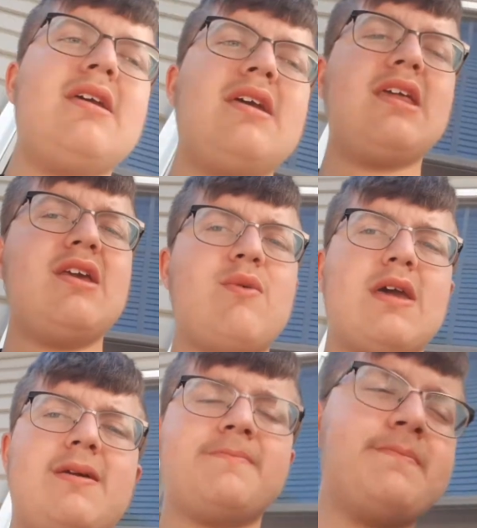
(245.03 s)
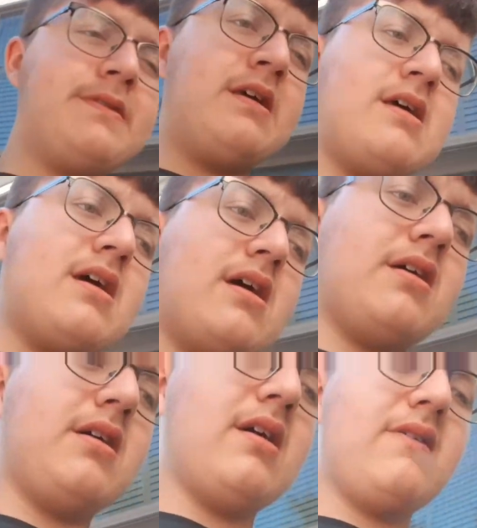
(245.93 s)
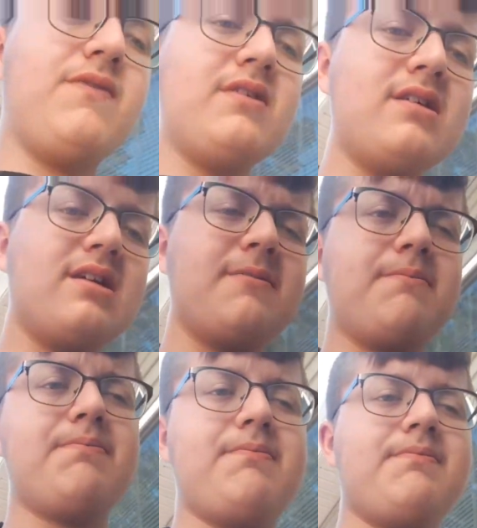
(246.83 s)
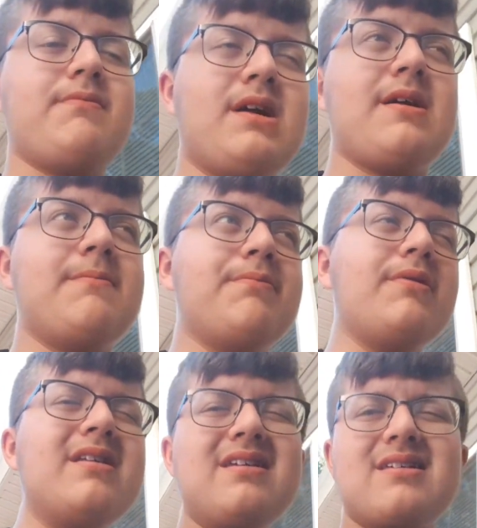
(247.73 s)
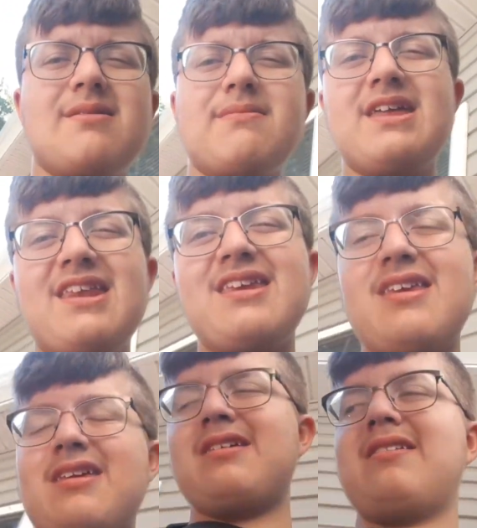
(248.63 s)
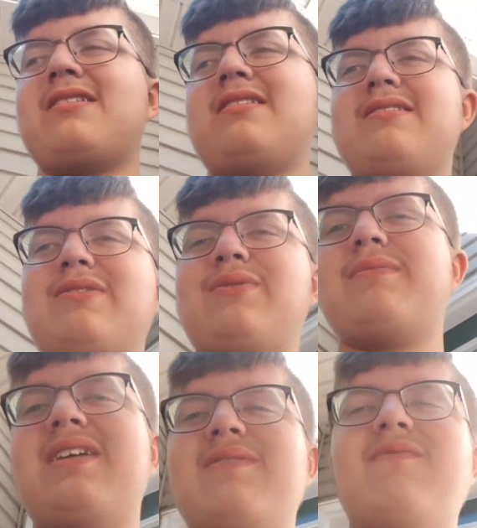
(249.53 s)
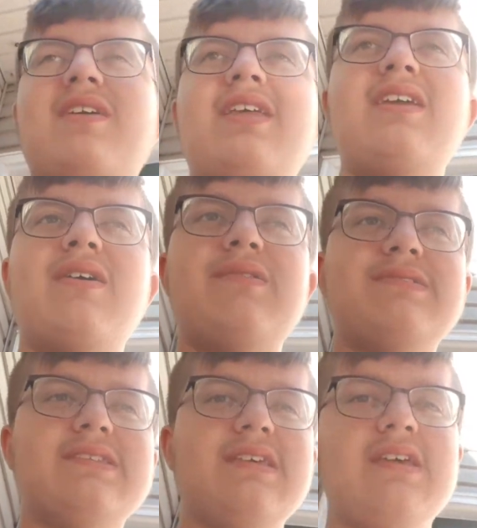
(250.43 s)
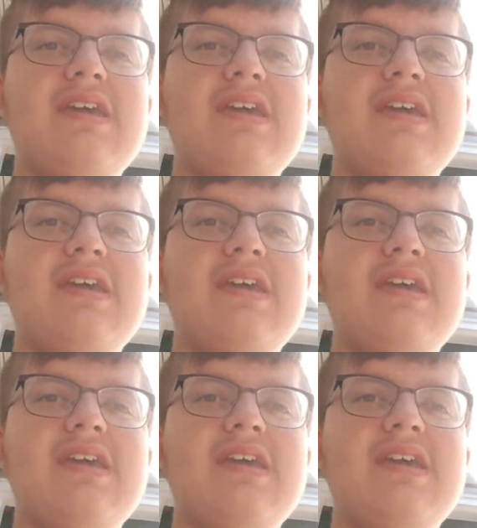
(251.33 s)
Anyway, I feel like I'm pretty committed to making videos.